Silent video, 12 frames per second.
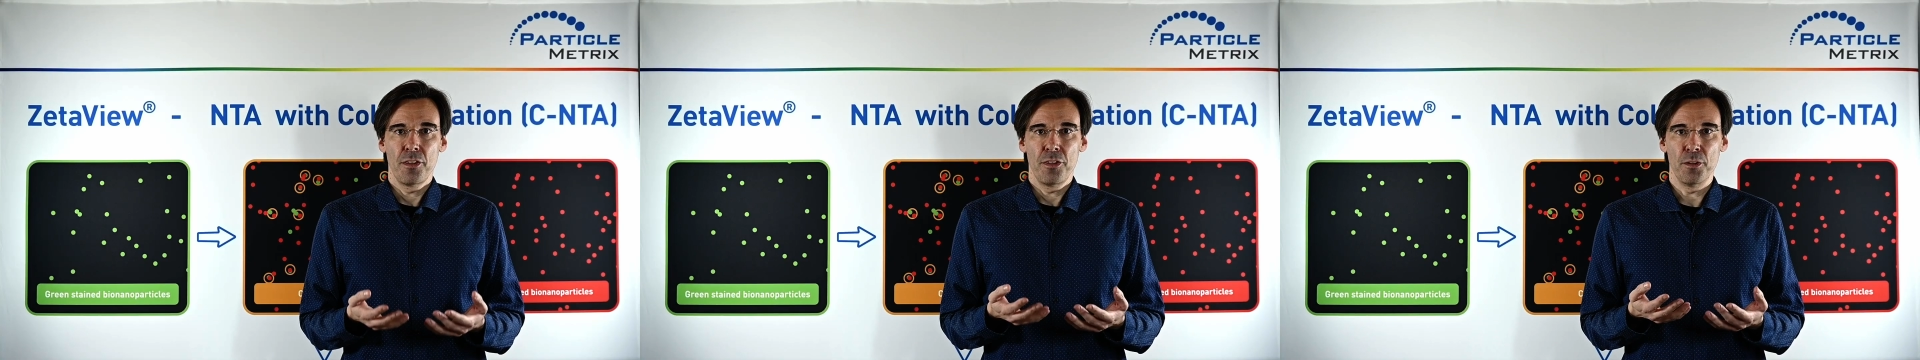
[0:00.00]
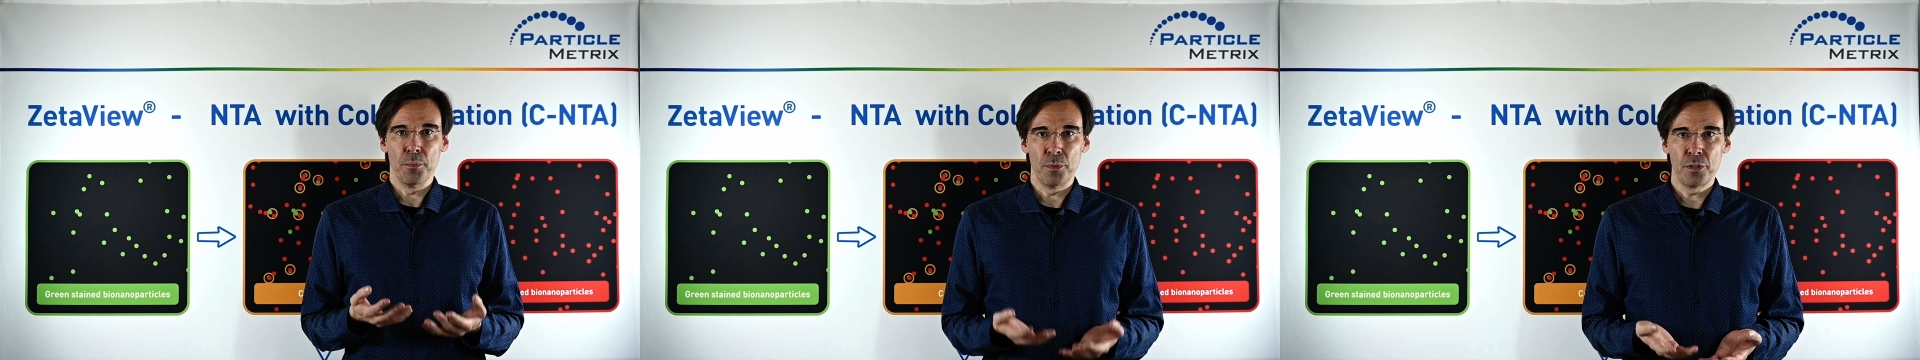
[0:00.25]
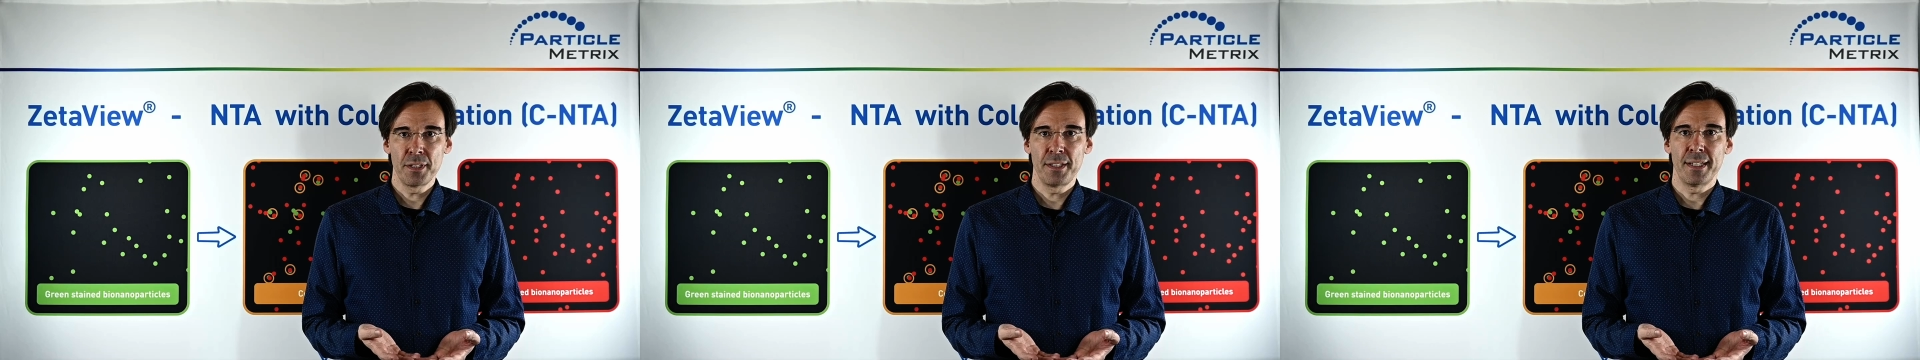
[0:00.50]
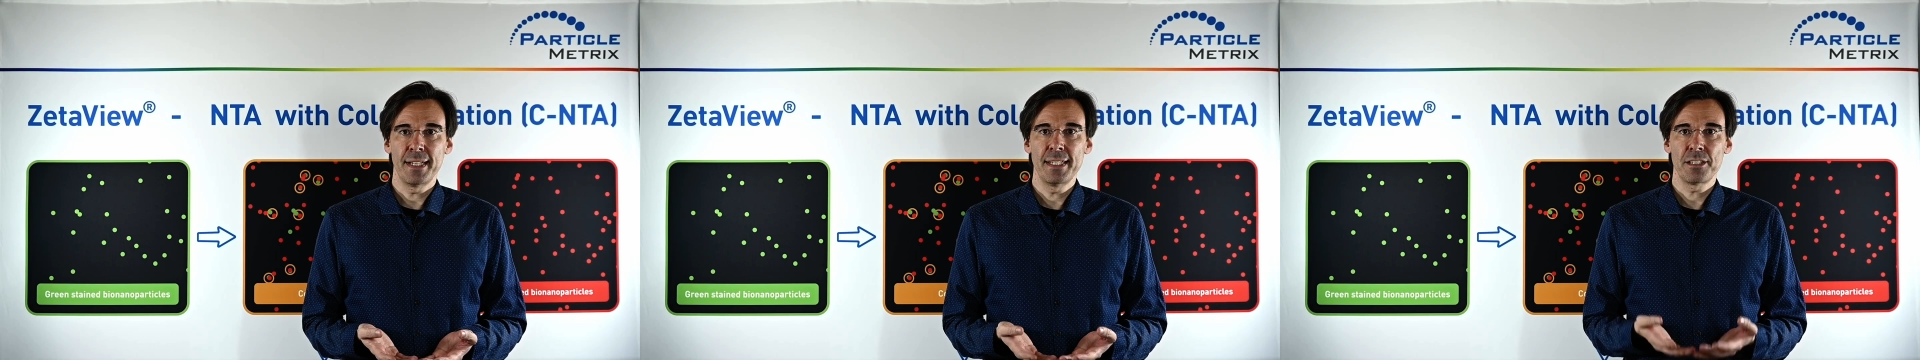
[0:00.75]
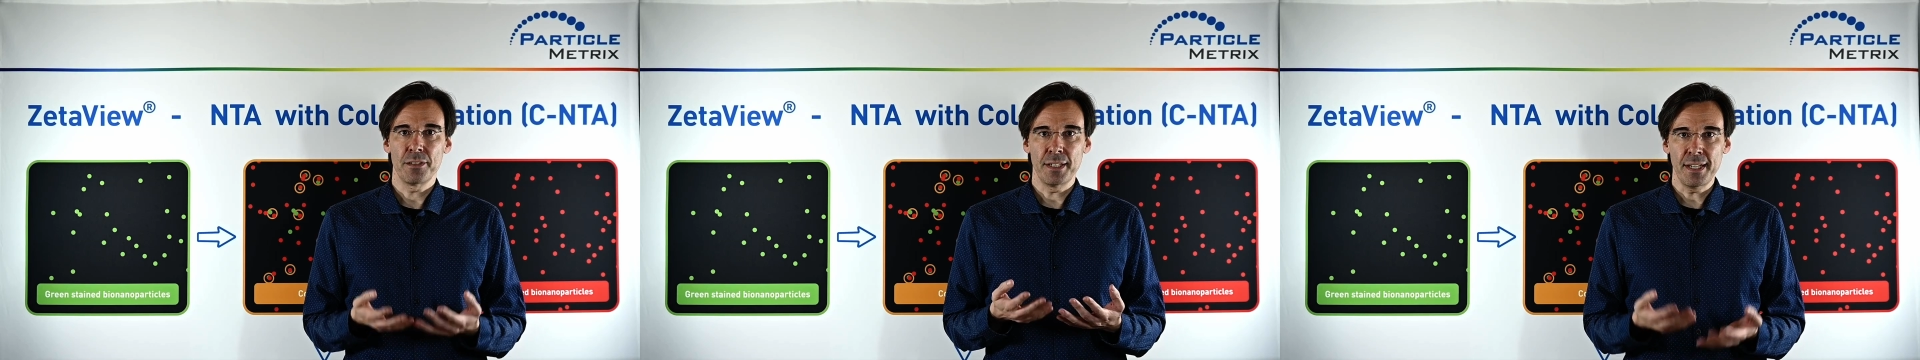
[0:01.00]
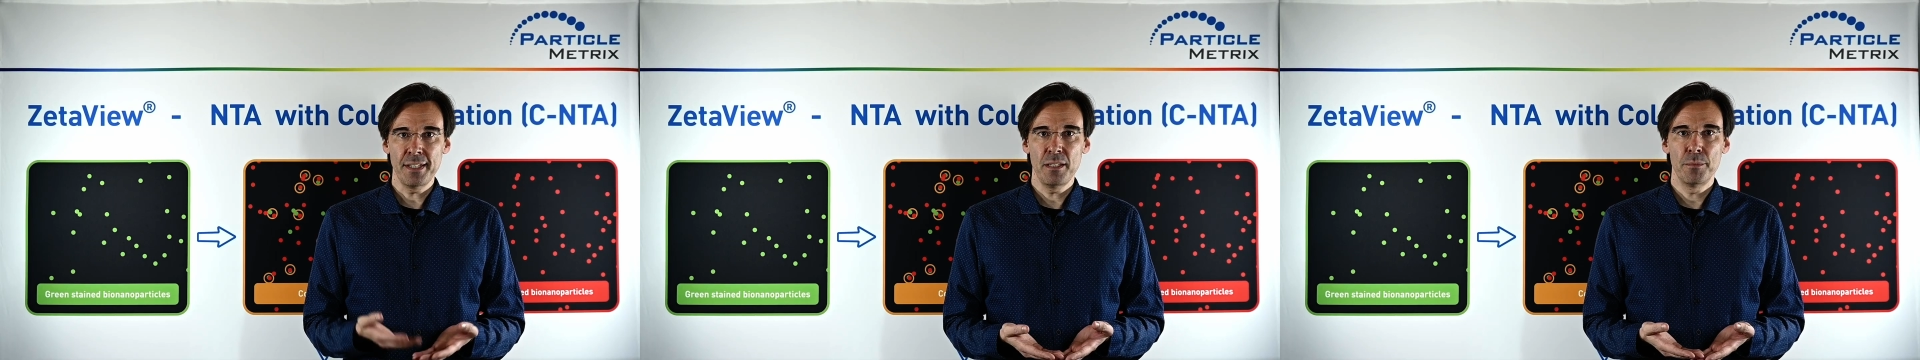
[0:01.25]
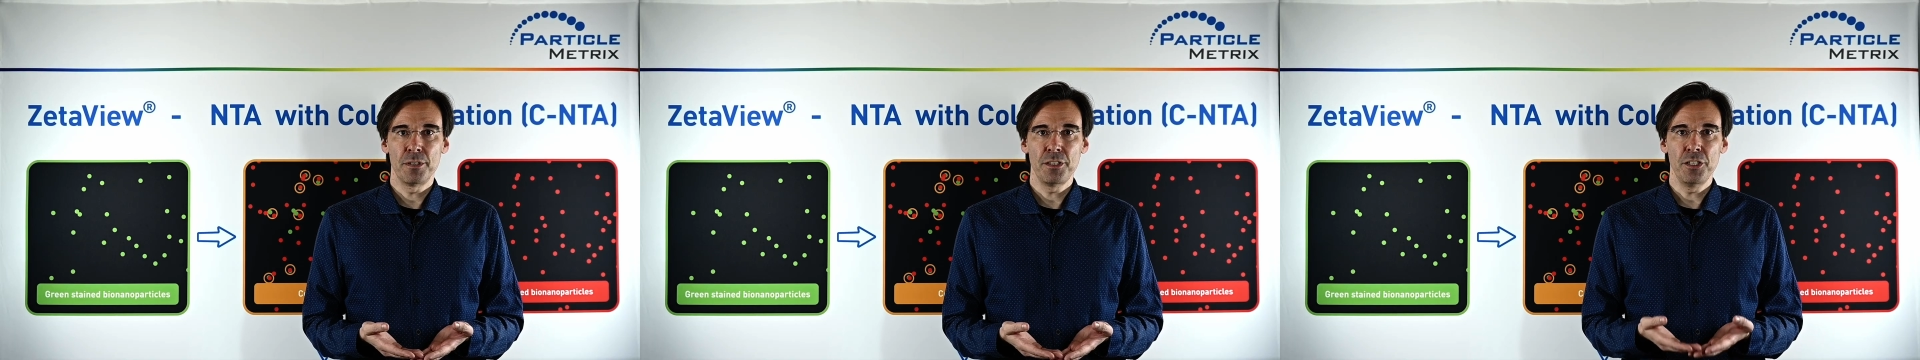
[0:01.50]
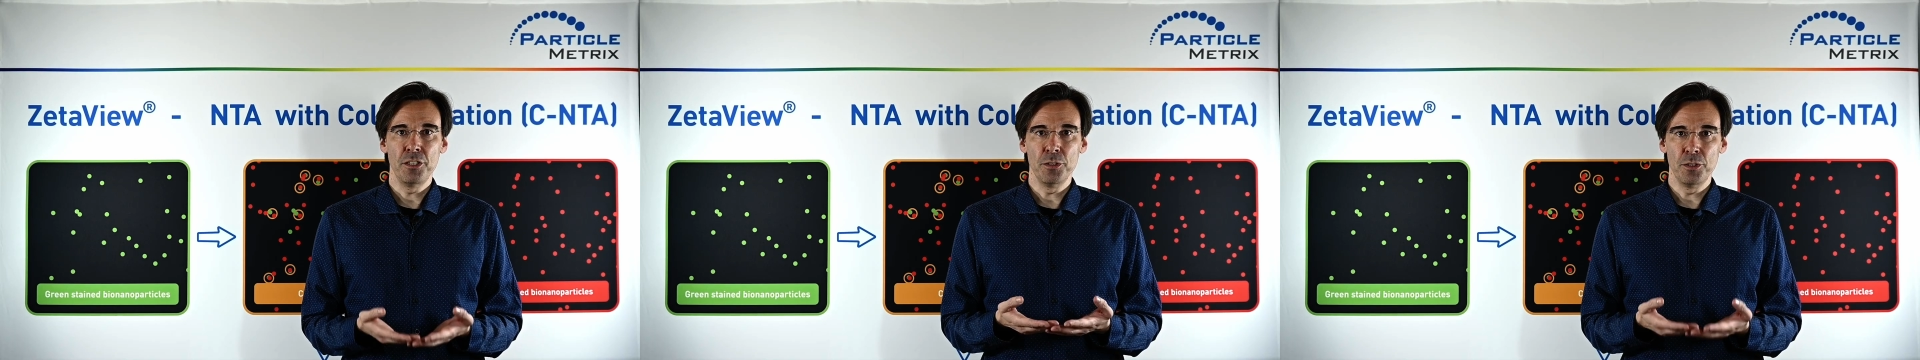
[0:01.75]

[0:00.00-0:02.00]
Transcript: The more dyes or antibody you